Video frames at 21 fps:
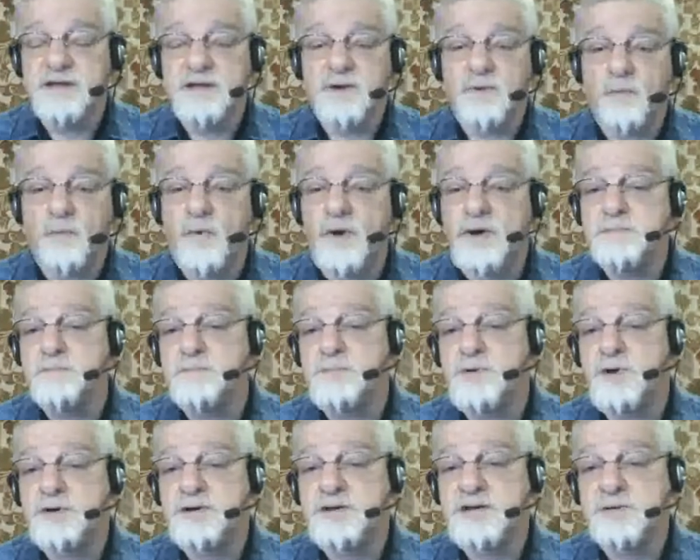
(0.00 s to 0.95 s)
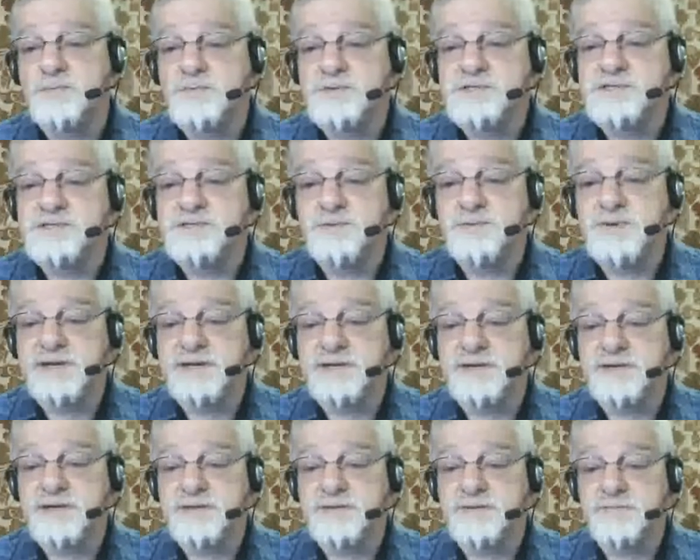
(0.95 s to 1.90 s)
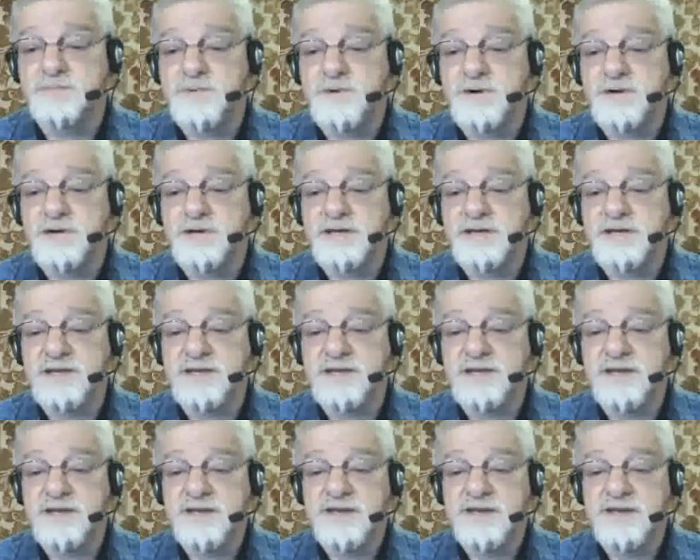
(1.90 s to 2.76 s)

one party was suing another party,